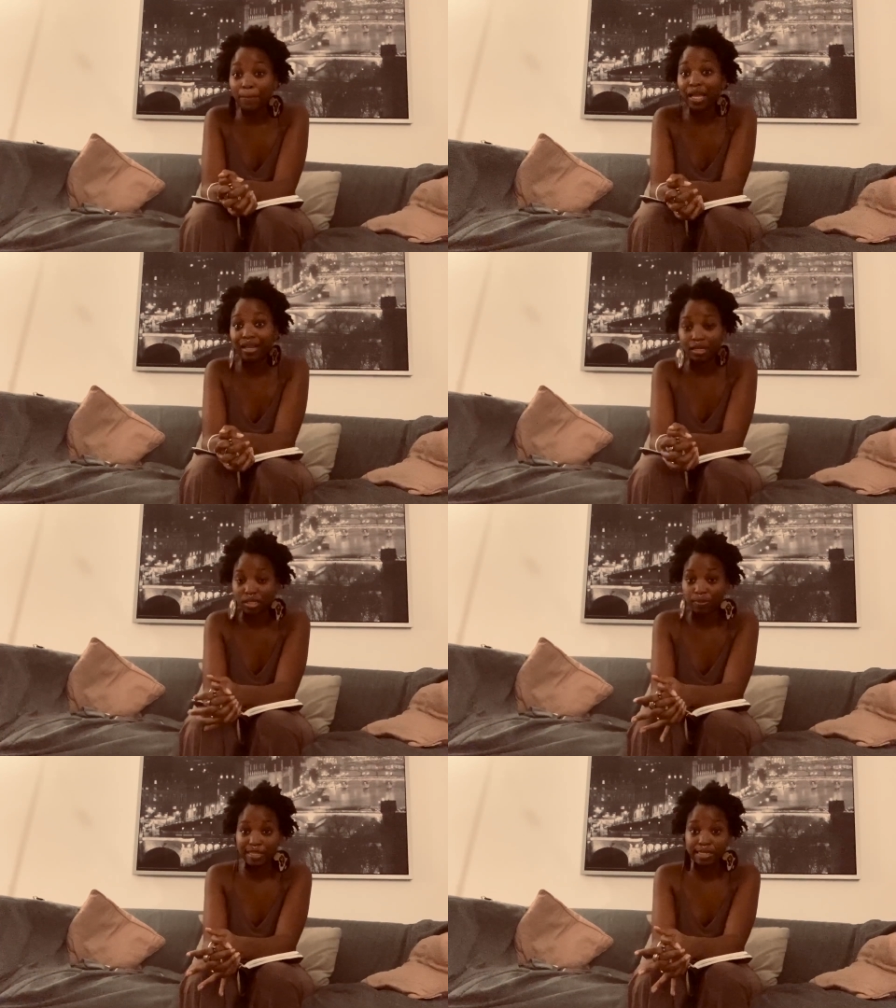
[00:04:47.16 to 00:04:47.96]
big
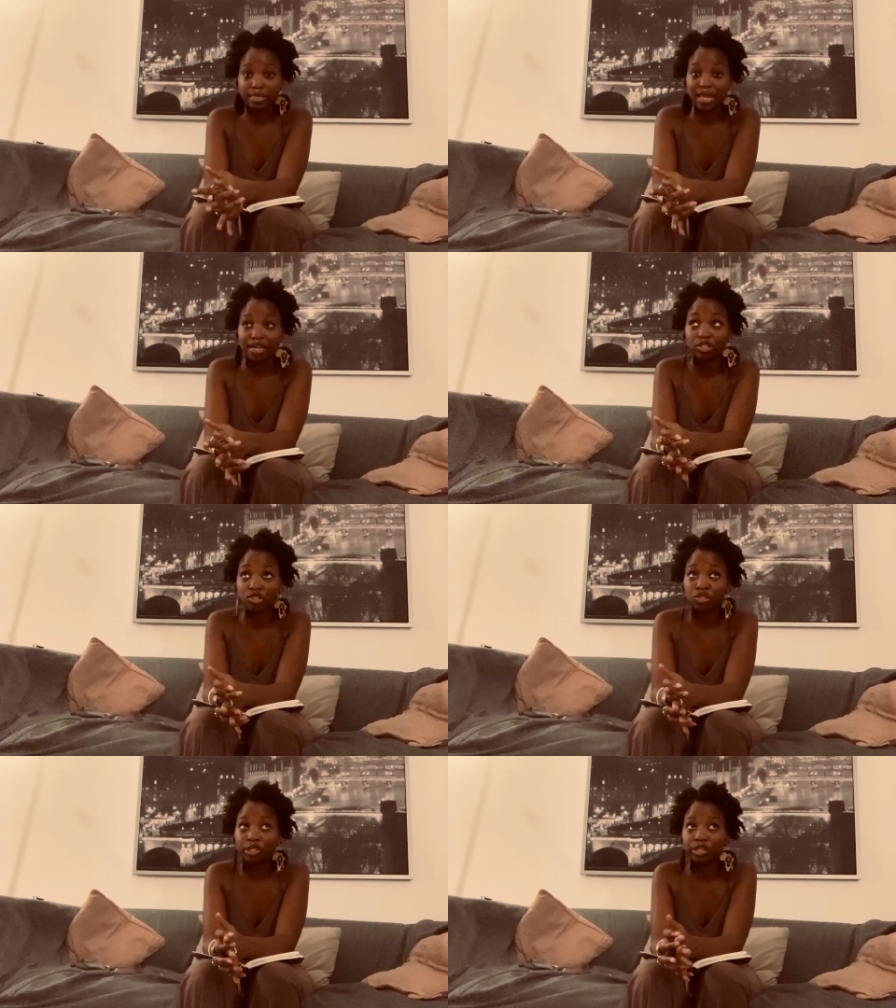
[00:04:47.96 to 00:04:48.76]
expense. That
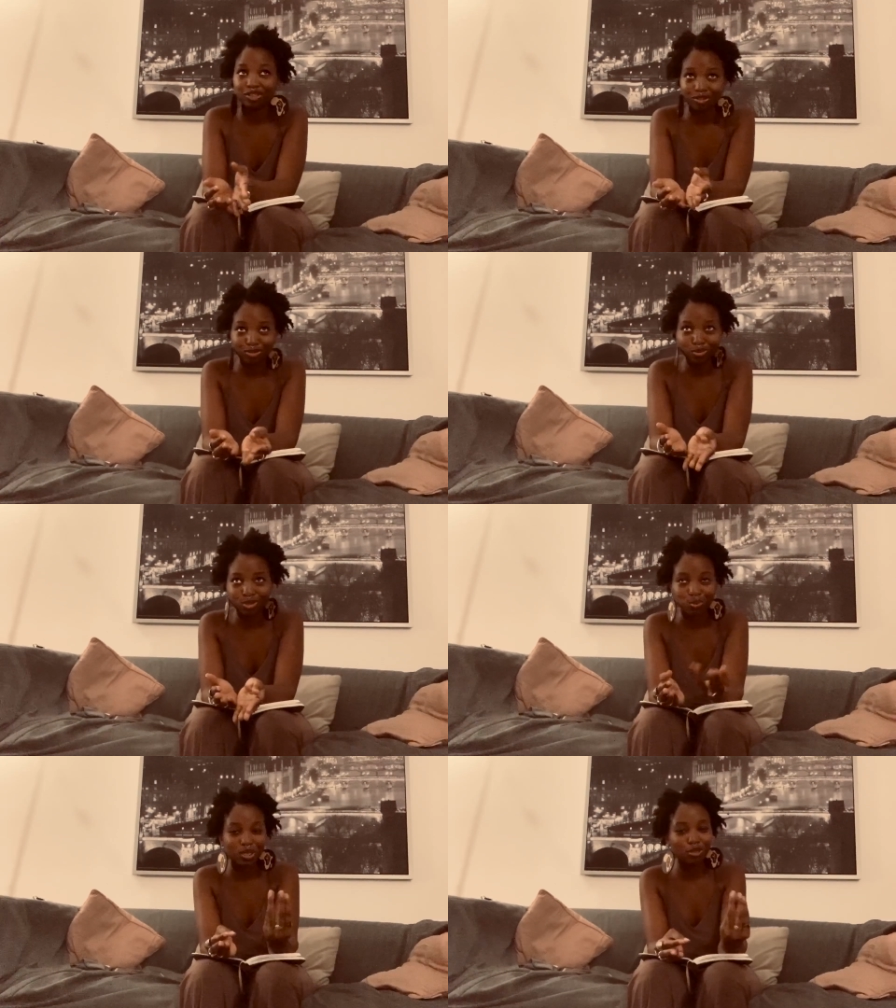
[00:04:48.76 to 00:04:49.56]
is huge
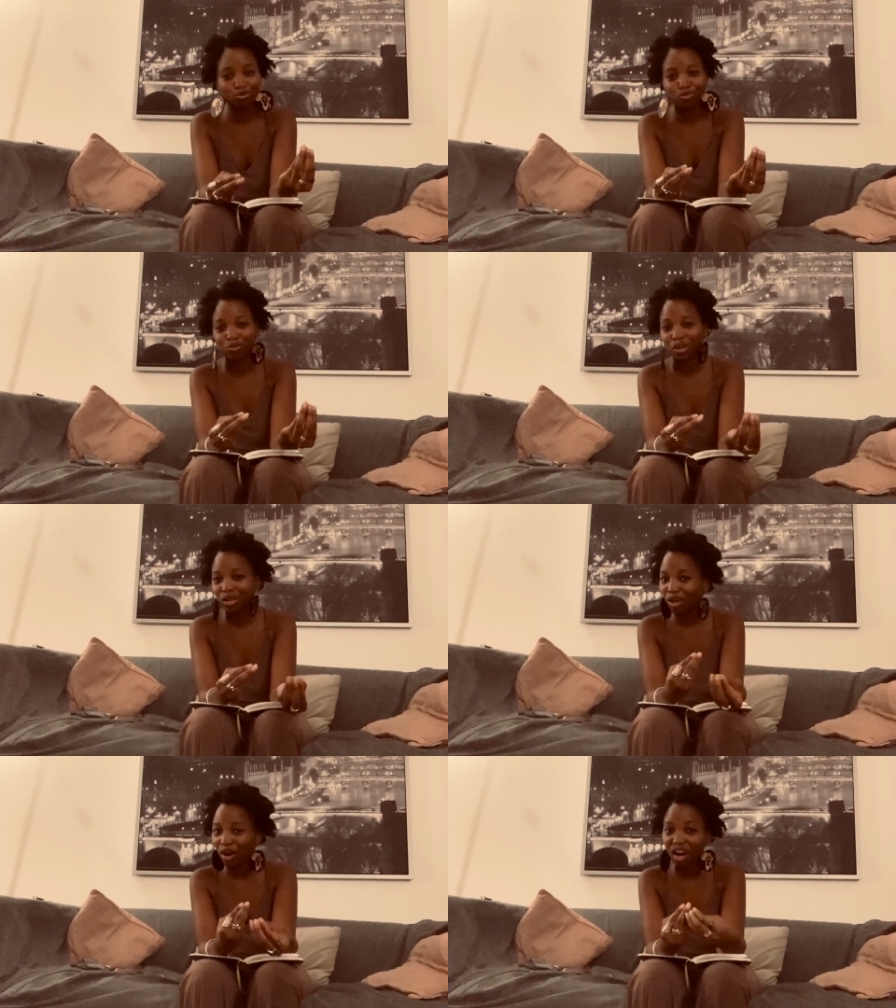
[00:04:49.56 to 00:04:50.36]
when you
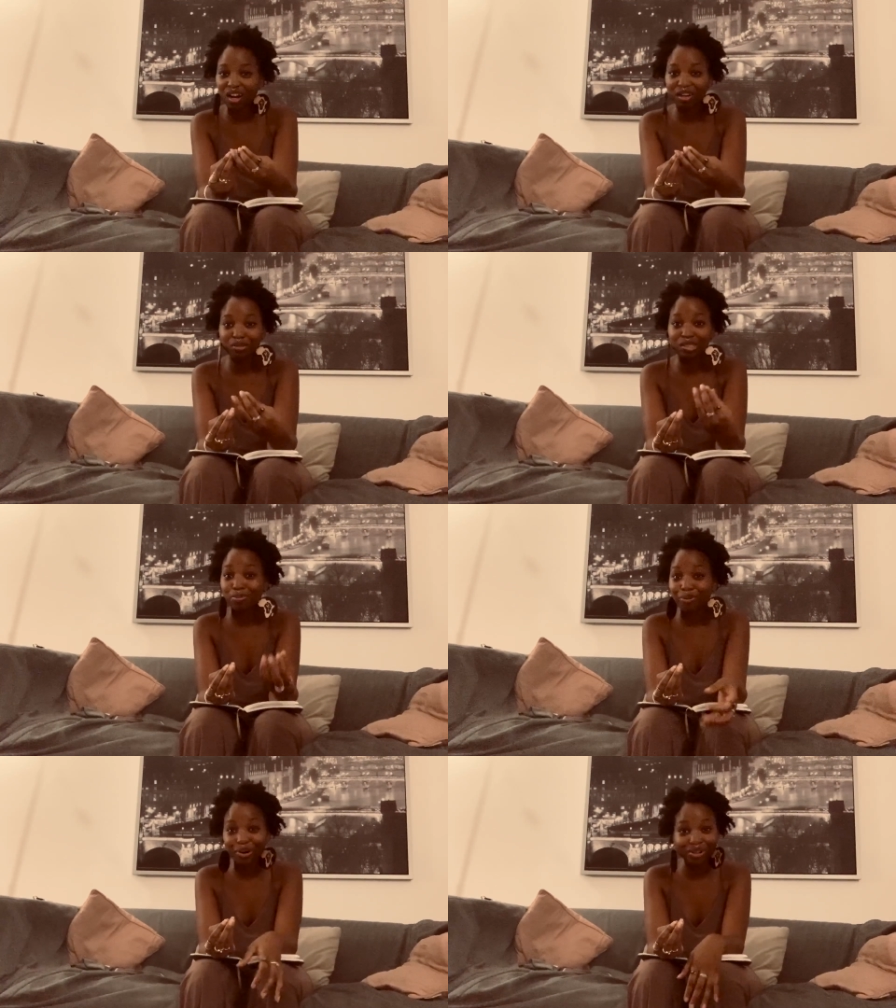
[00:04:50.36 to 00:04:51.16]
are
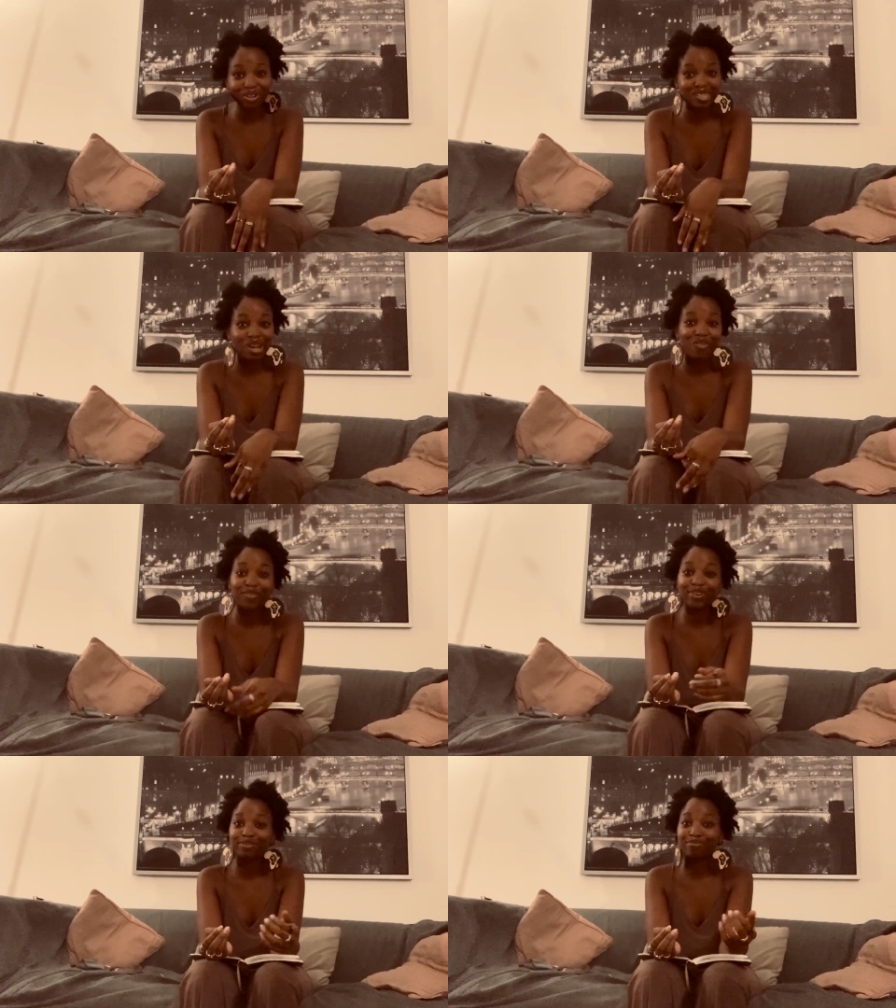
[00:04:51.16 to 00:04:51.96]
supporting yourself
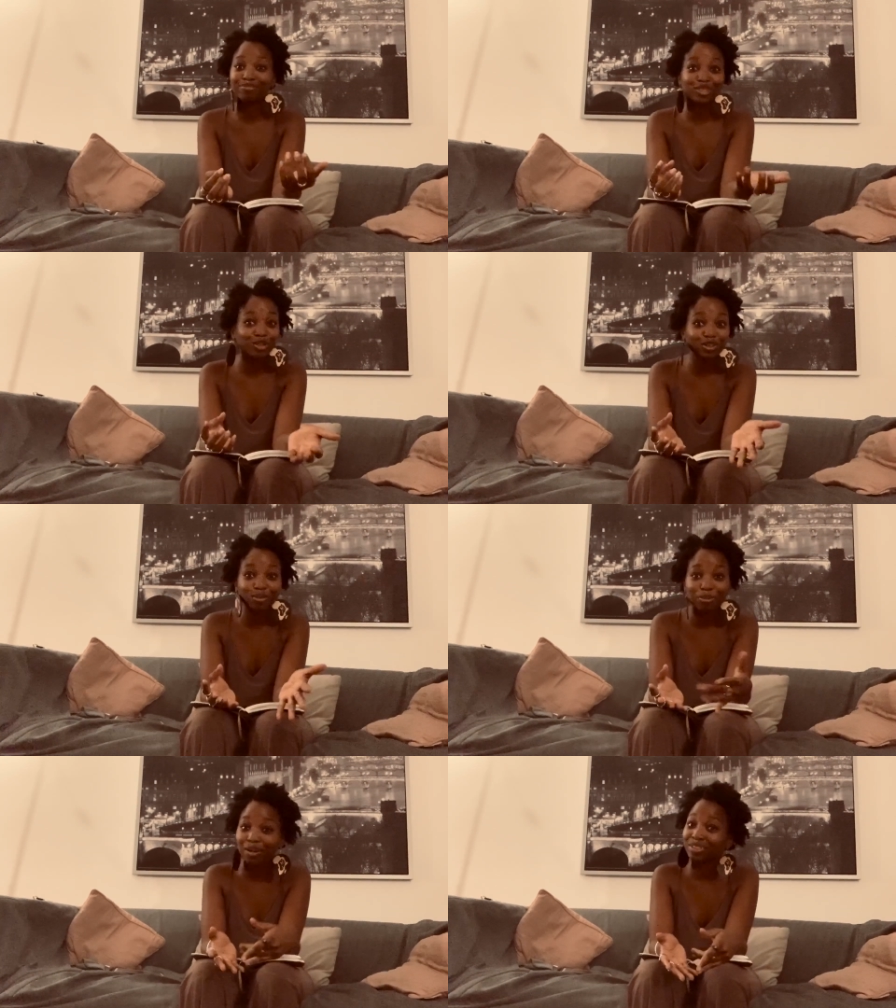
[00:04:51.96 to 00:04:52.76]
or you're the
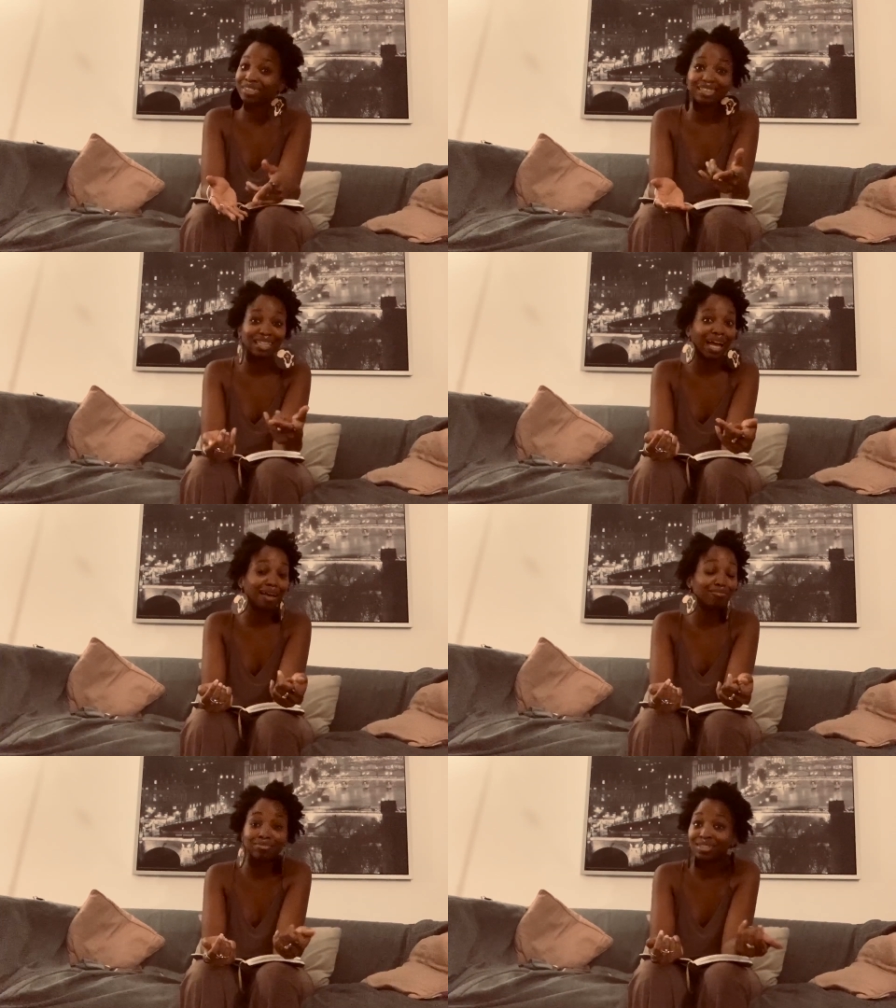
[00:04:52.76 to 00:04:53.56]
person
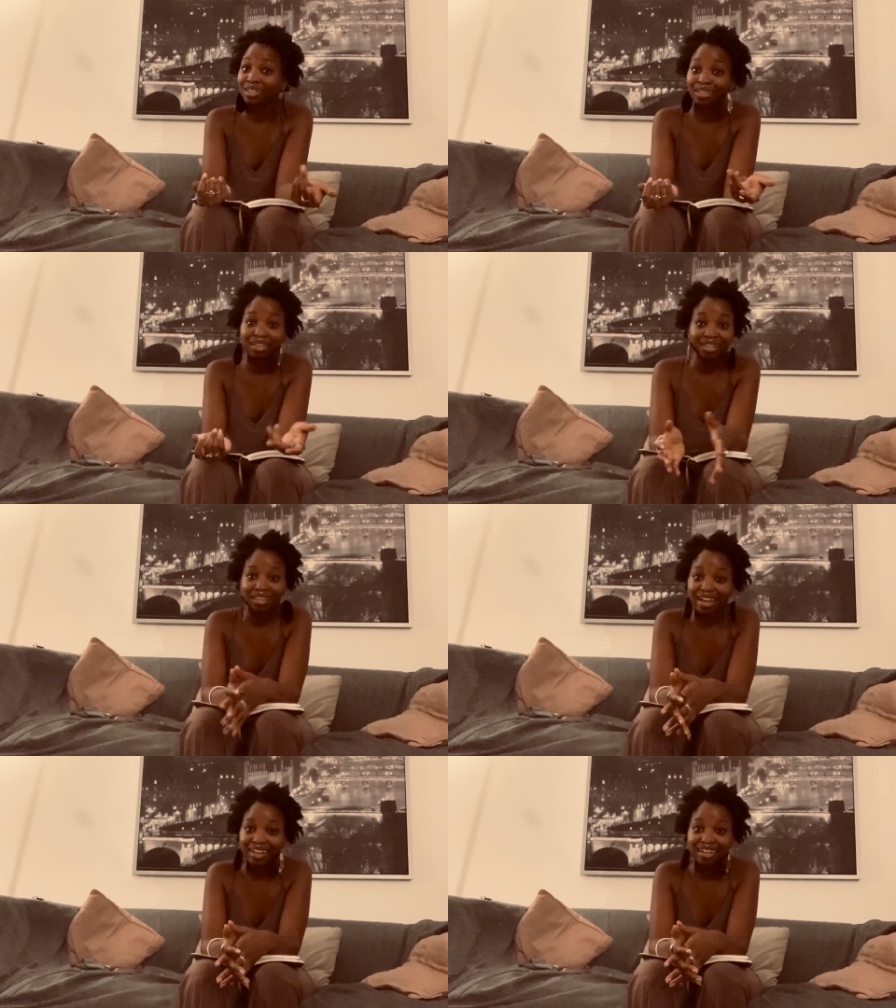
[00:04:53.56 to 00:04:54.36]
that
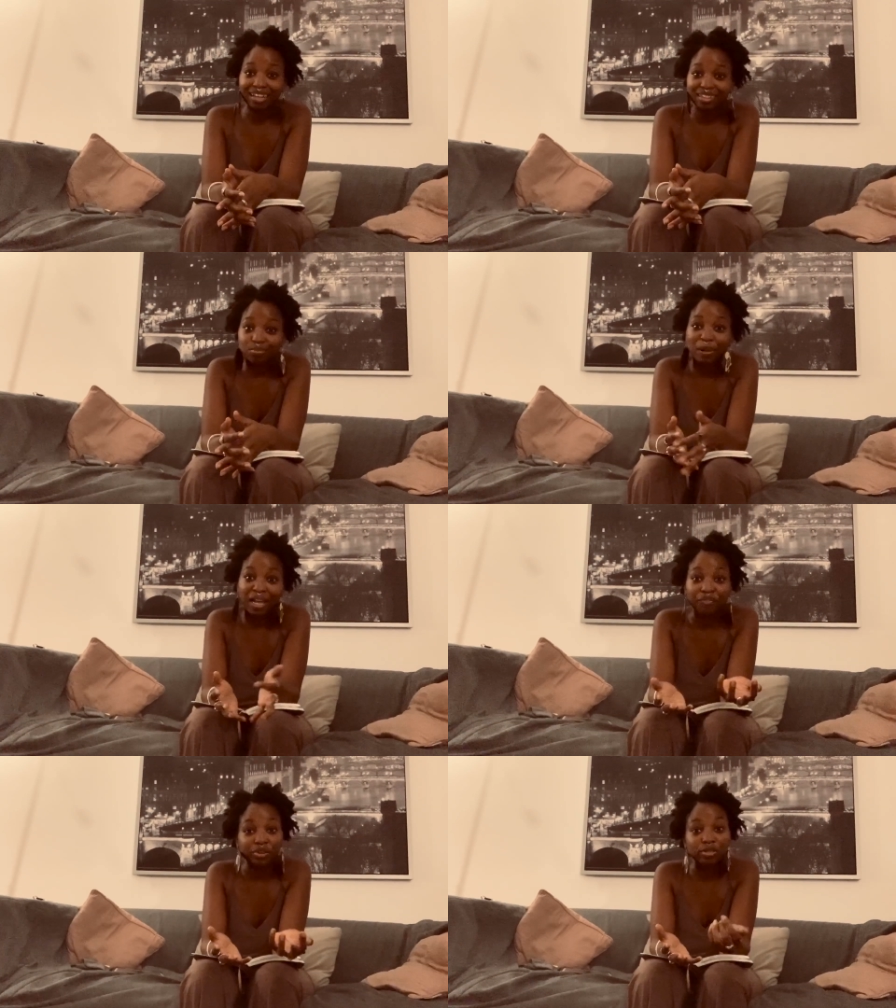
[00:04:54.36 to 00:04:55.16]
like is paying
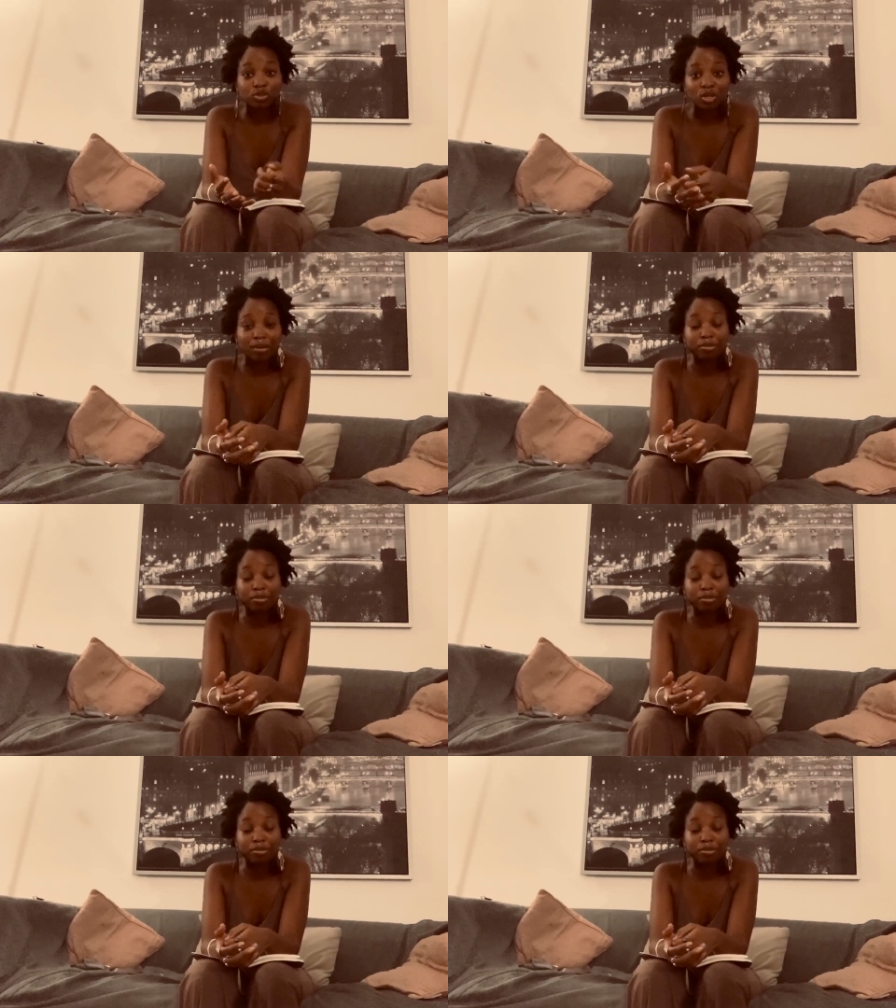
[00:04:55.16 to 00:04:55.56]
for this trip.